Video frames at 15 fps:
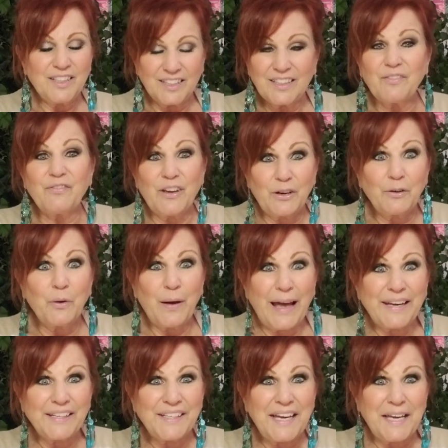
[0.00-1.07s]
this Pharaoh
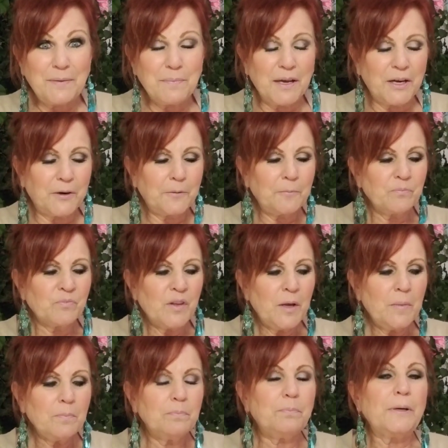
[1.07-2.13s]
had a nightmare,
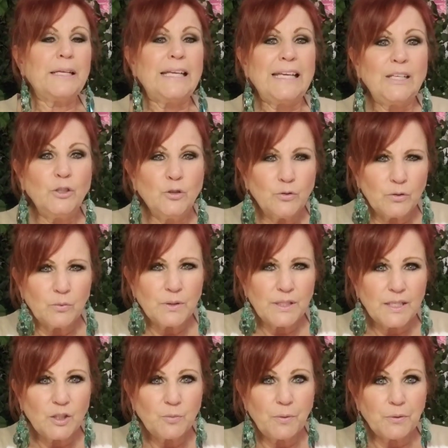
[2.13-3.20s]
but he knew it was
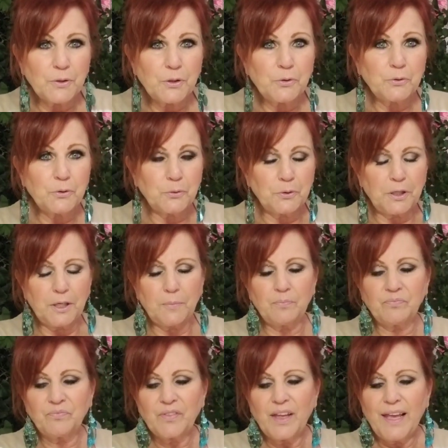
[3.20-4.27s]
a spiritual
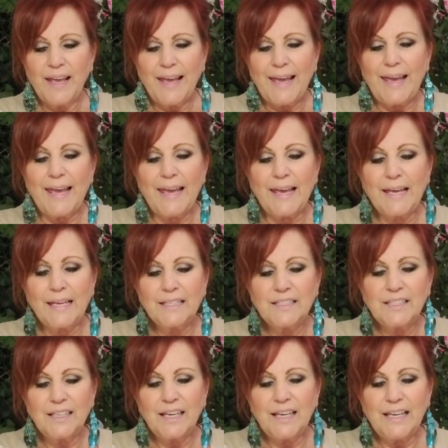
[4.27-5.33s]
dream
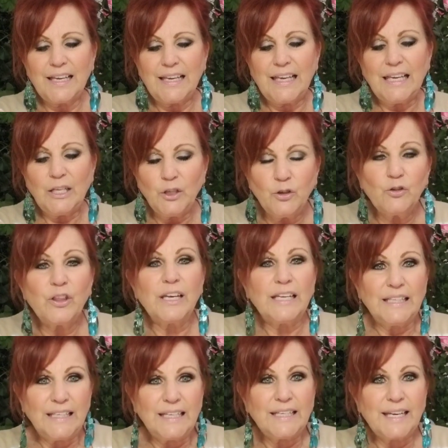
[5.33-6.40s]
and he knew that
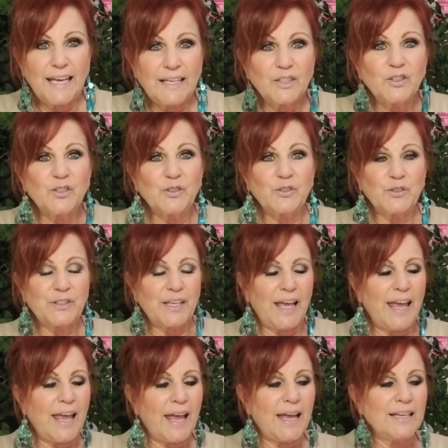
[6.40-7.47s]
it needed answers.
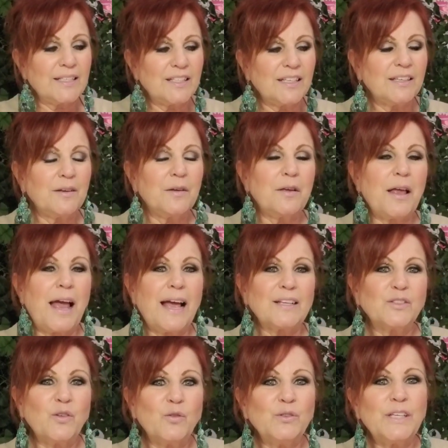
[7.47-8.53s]
And
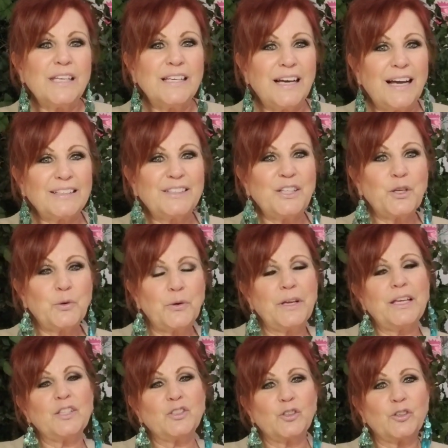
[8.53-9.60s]
as only God can
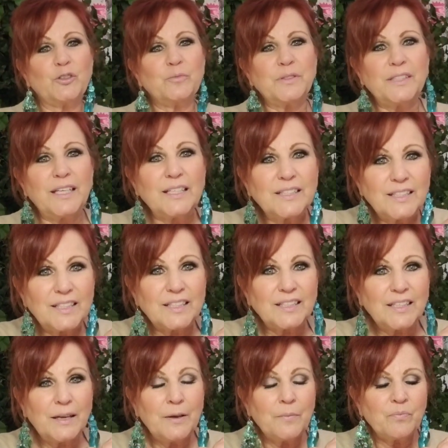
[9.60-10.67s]
create circumstances,